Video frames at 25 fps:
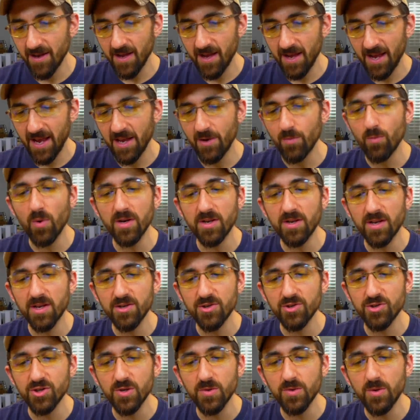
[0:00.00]
And what can
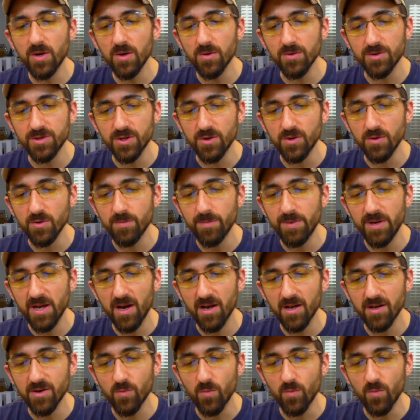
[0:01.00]
Juno do beyond